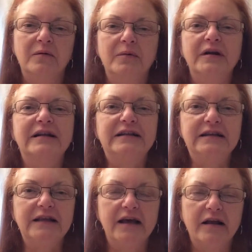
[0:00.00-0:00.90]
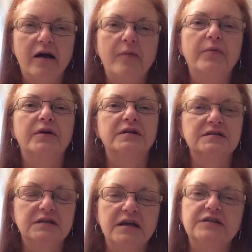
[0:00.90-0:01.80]
We're going to clean that up. We're going to
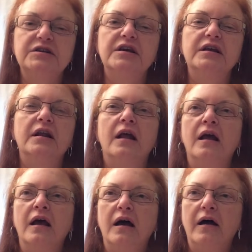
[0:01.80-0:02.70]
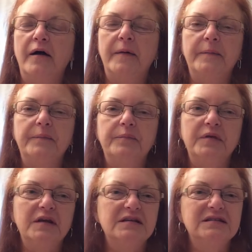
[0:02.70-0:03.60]
sage it
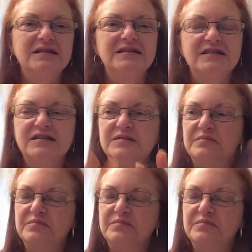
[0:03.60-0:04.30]
because it just